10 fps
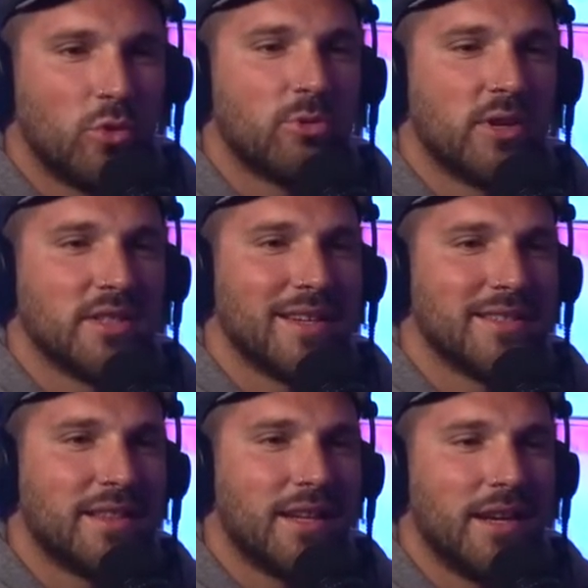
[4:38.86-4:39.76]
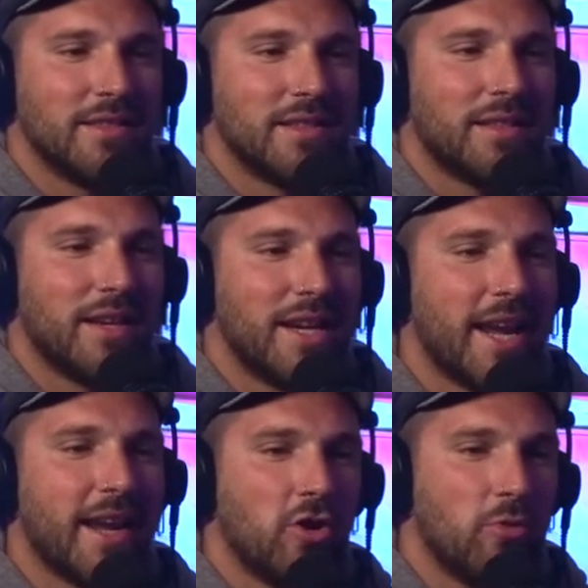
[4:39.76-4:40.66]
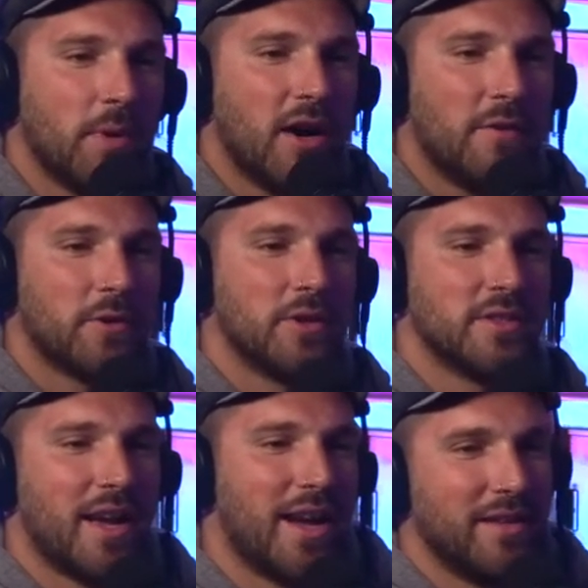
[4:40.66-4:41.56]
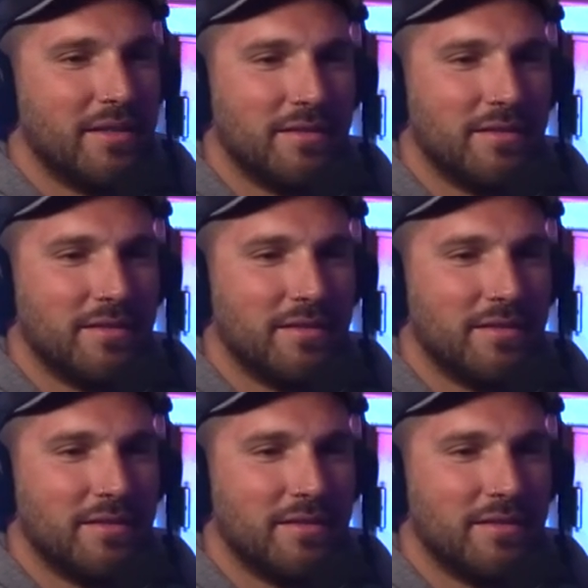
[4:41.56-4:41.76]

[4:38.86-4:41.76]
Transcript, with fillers: Which one is that? Is that the is that the nano puff or is that